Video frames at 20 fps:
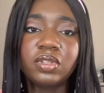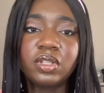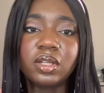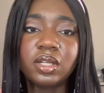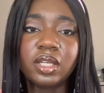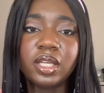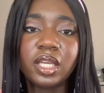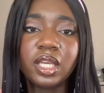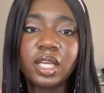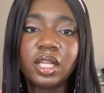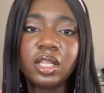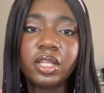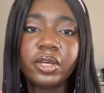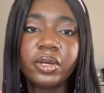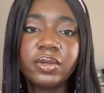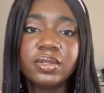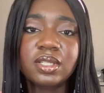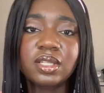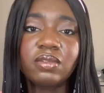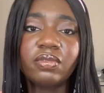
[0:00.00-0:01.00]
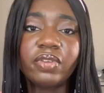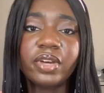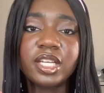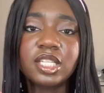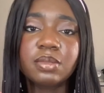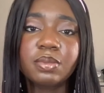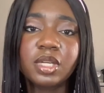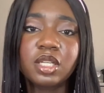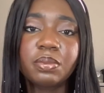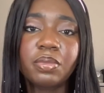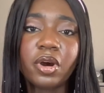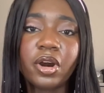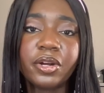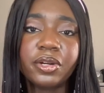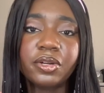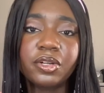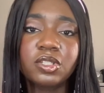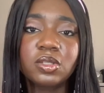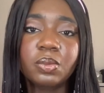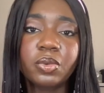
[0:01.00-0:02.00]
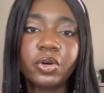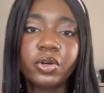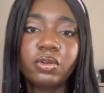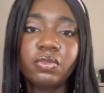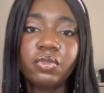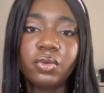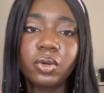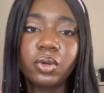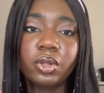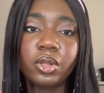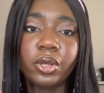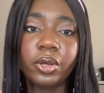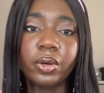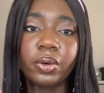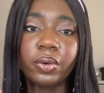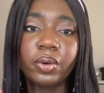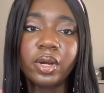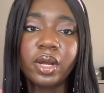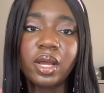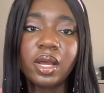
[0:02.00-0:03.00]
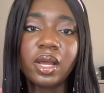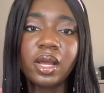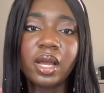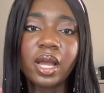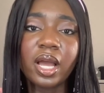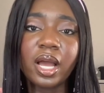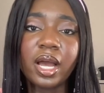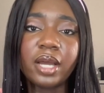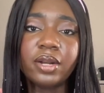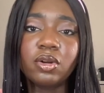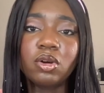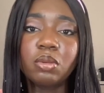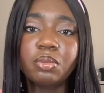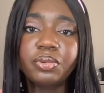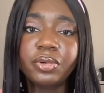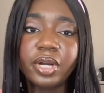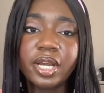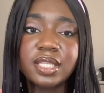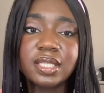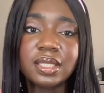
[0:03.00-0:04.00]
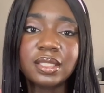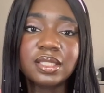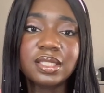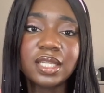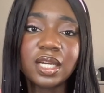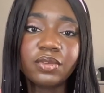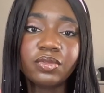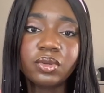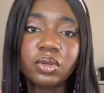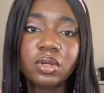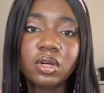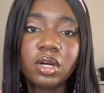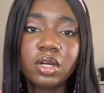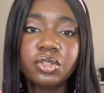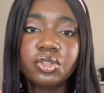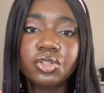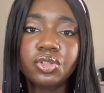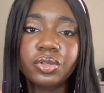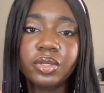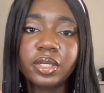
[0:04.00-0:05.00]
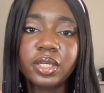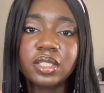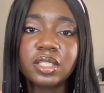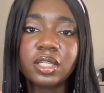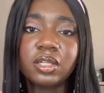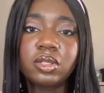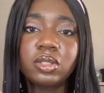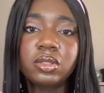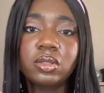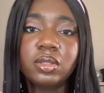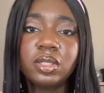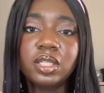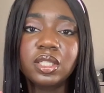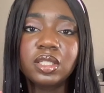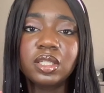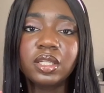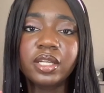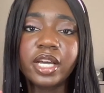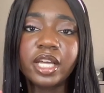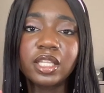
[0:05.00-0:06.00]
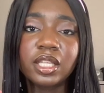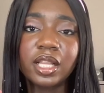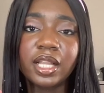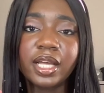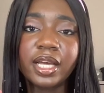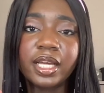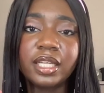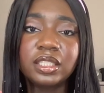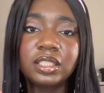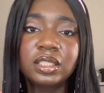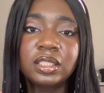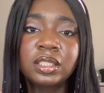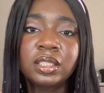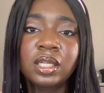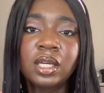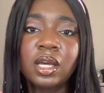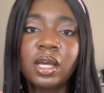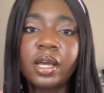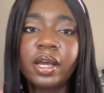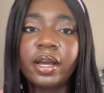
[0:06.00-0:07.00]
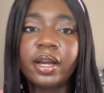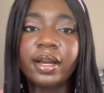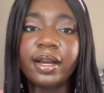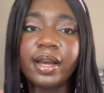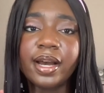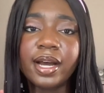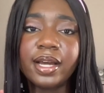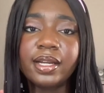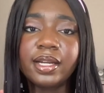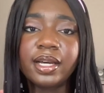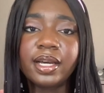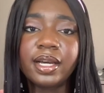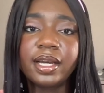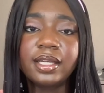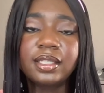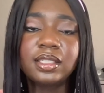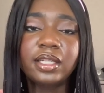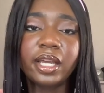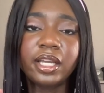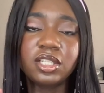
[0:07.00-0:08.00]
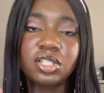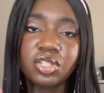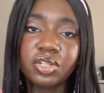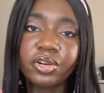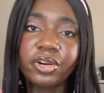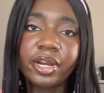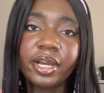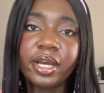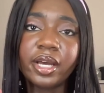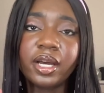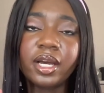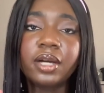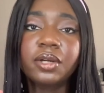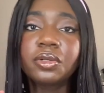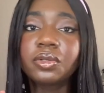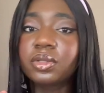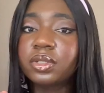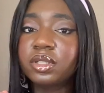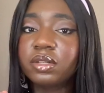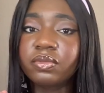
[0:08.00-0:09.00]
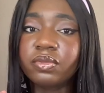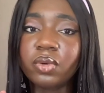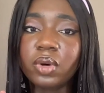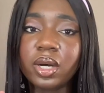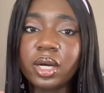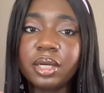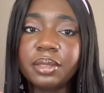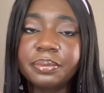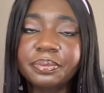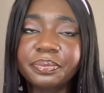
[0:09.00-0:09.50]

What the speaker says: the Helios Investment Partners portfolio and operates in several countries, including the Netherlands, Ghana, Nigeria, and Cote d'Ivoire.